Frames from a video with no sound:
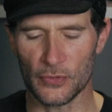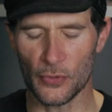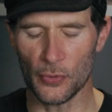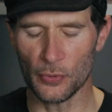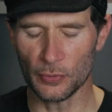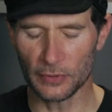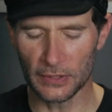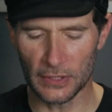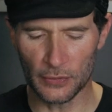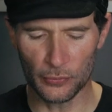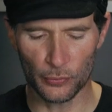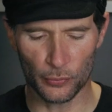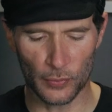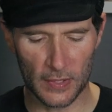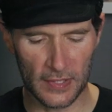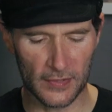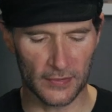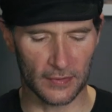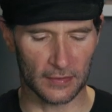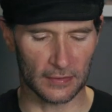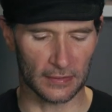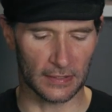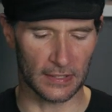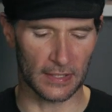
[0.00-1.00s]
only
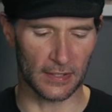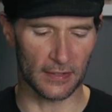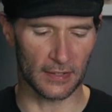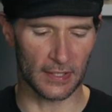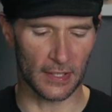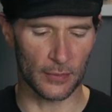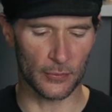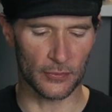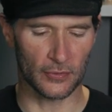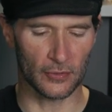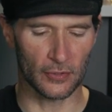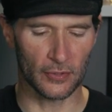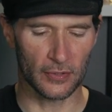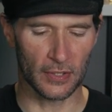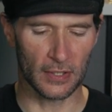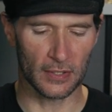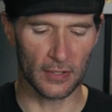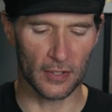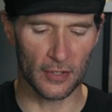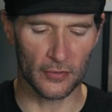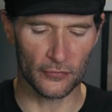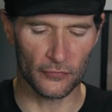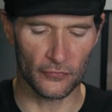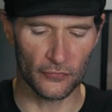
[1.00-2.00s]
recently that I was looking
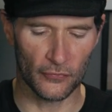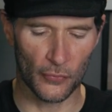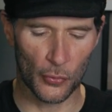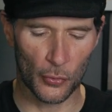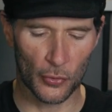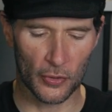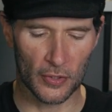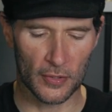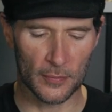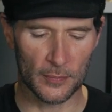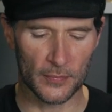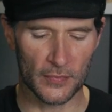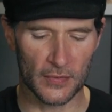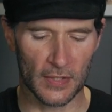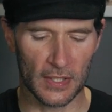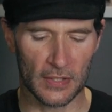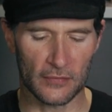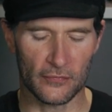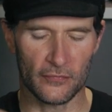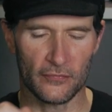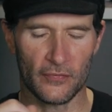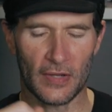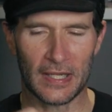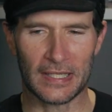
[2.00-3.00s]
on forums
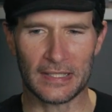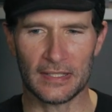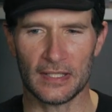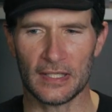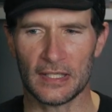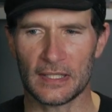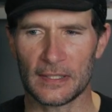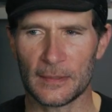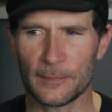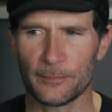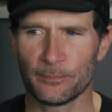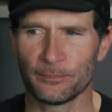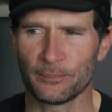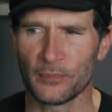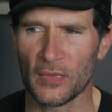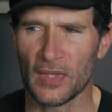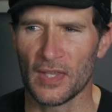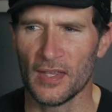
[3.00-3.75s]
and finding